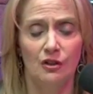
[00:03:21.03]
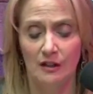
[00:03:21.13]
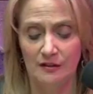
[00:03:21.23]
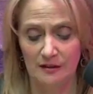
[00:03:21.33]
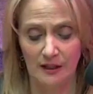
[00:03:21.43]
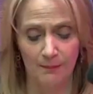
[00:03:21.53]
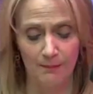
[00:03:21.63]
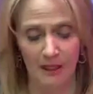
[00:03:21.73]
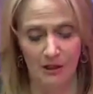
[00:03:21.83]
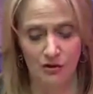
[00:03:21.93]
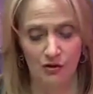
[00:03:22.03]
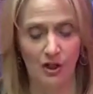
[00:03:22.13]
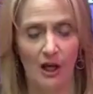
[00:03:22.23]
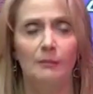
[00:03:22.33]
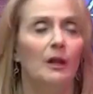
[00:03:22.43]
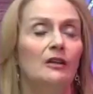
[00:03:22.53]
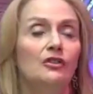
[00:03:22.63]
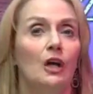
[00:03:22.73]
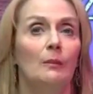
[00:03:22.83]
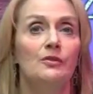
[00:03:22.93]
This is like major timeline
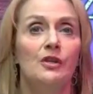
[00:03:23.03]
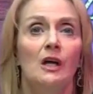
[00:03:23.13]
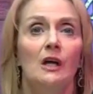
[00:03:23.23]
jumps.